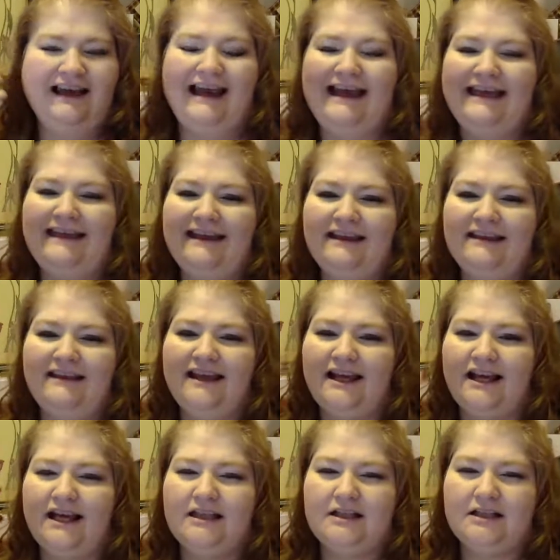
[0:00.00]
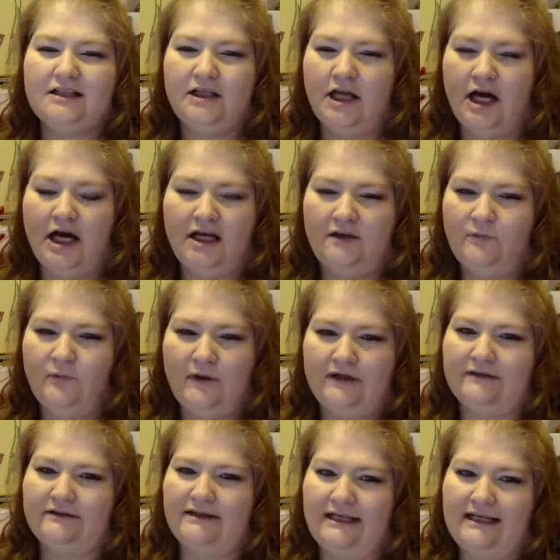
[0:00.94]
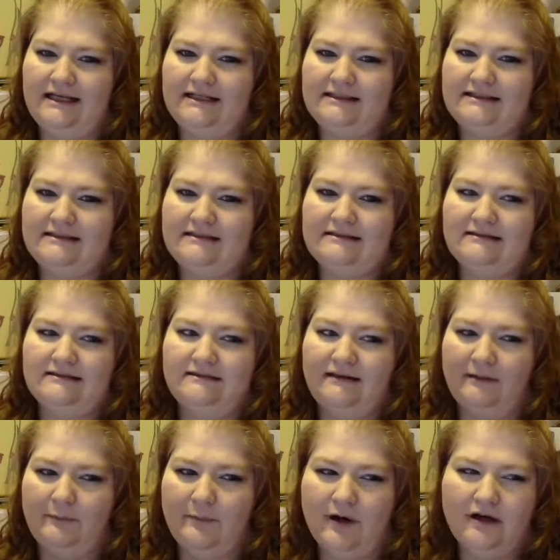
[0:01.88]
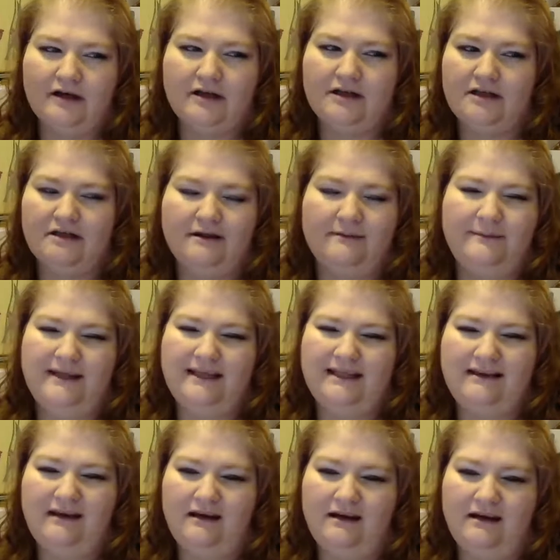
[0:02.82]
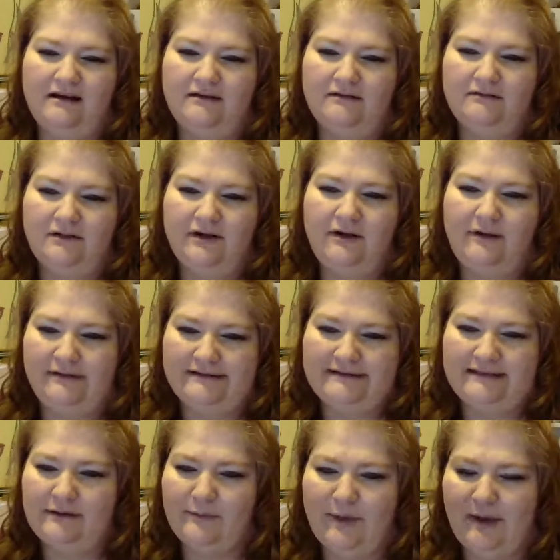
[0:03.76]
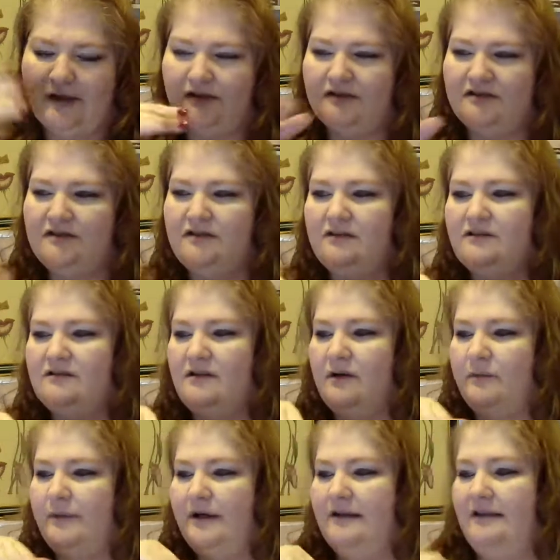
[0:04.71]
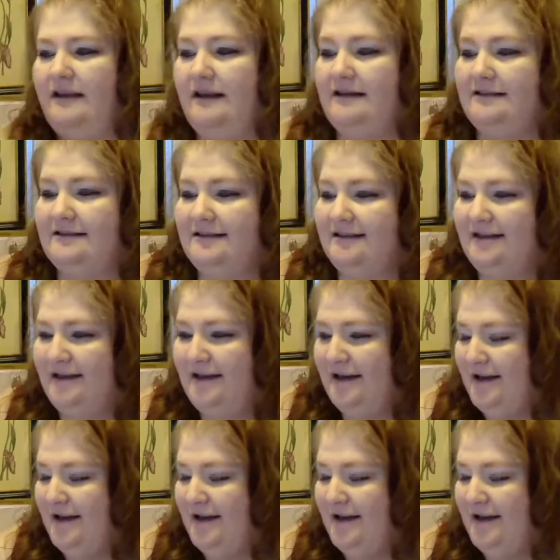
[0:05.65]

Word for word: And then like other non weird things like marker. I mean, you know, you always need a marker. So those aren't weird things.